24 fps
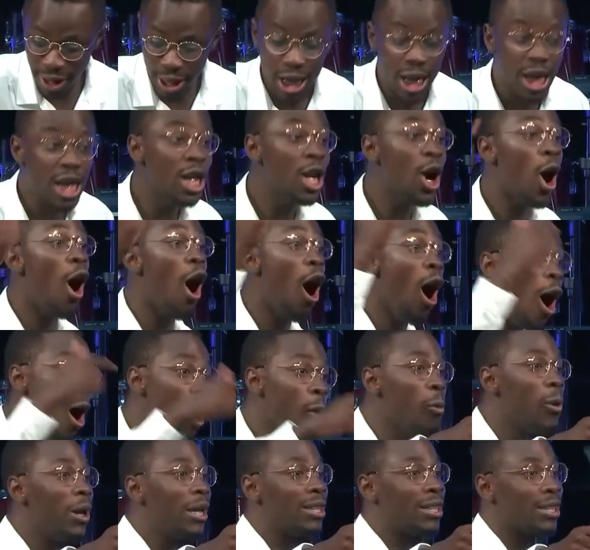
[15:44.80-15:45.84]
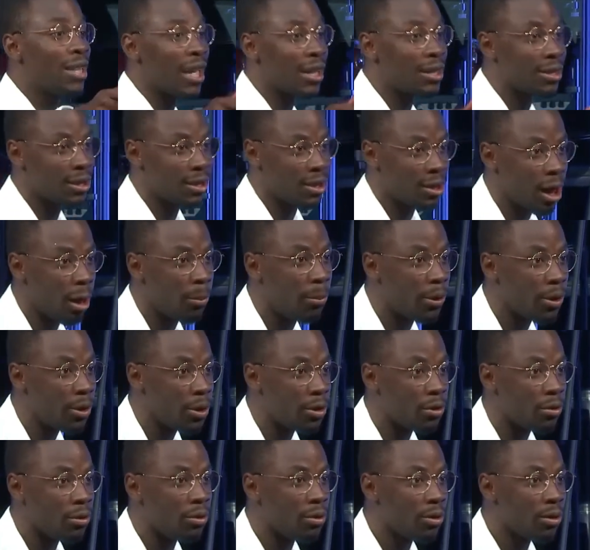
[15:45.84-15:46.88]
He always gets a
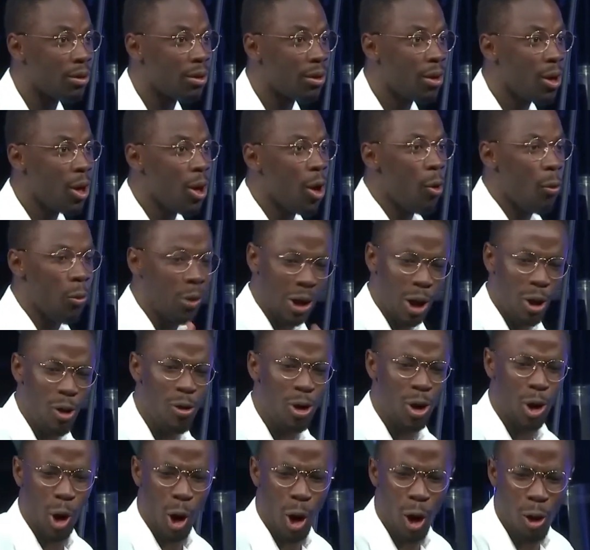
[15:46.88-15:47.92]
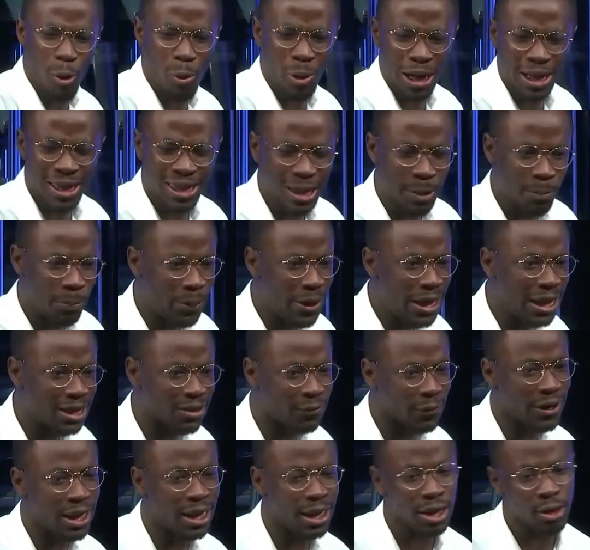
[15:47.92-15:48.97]
W. We don't go into peace
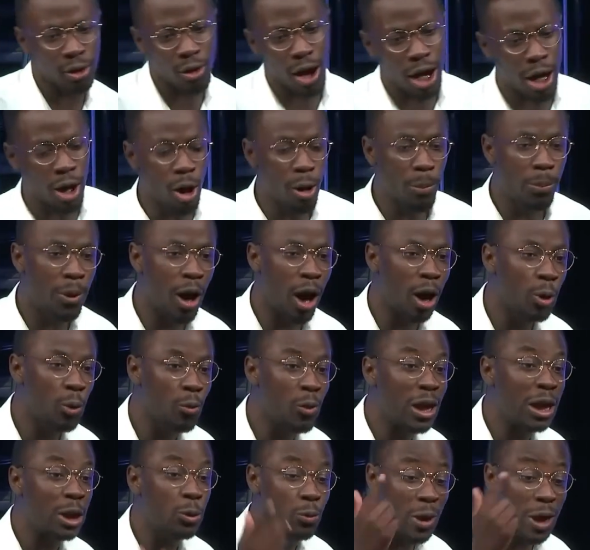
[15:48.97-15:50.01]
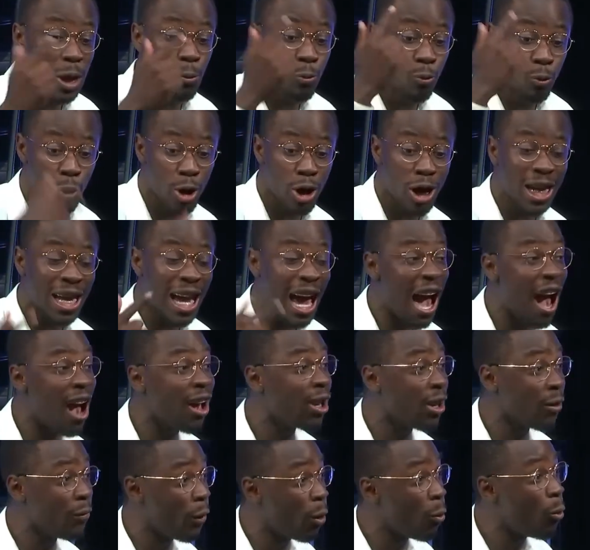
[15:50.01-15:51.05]
feeling, oh, I hope God wins. We work out
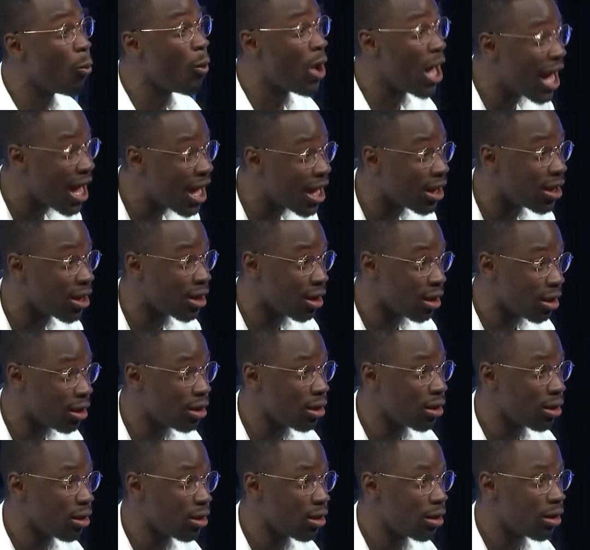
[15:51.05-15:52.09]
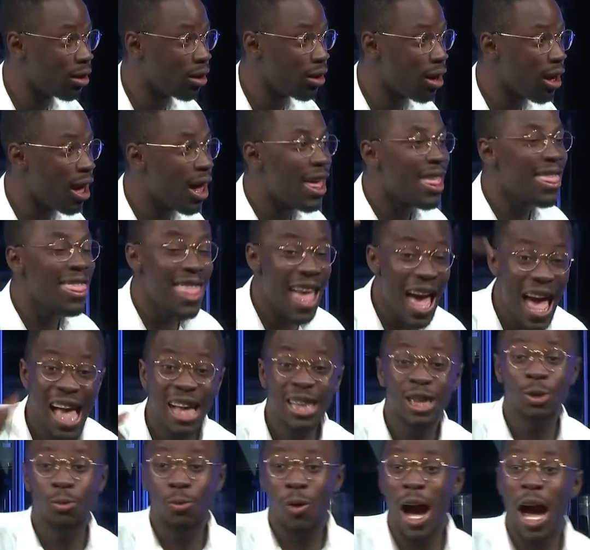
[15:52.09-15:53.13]
of a win.
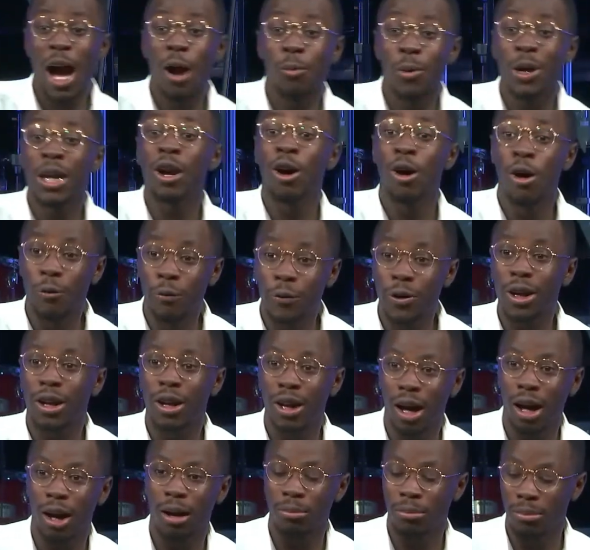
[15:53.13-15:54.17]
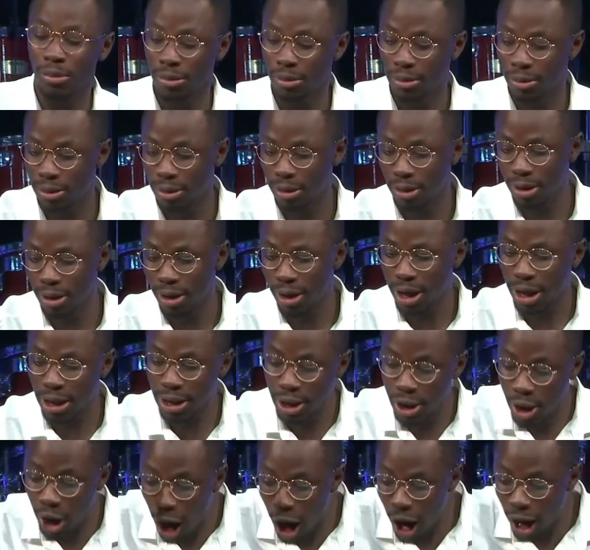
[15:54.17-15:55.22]
That's why we overcome, because
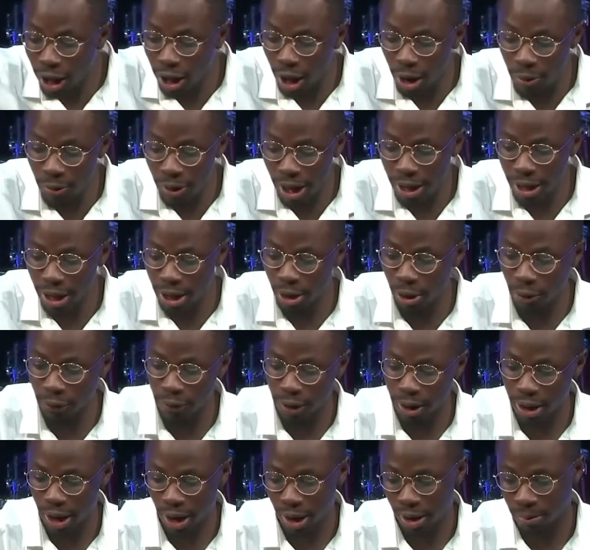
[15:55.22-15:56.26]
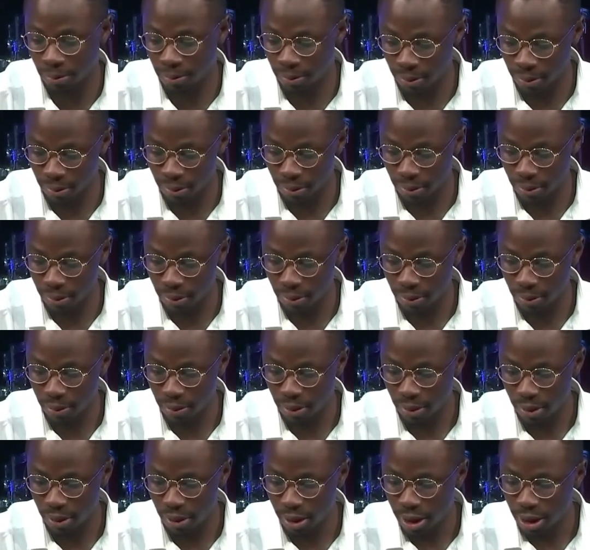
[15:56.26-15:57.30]
God already overcame.
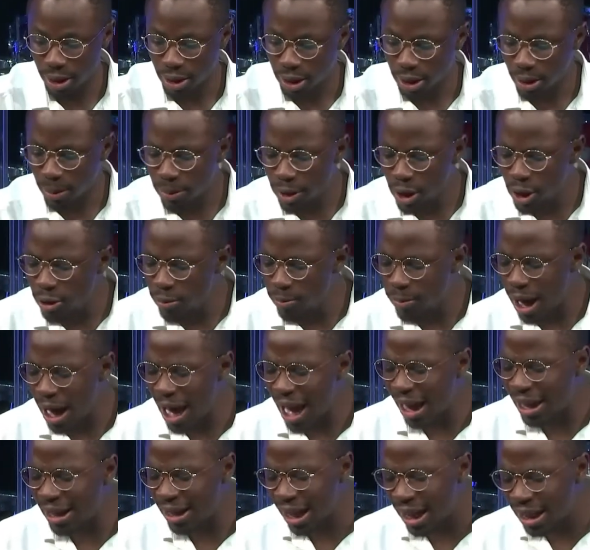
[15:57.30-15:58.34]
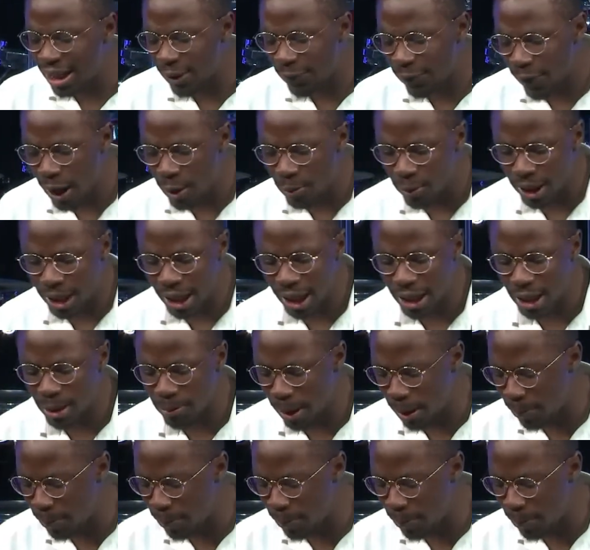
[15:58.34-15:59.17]
Some of you might identify with Gideon.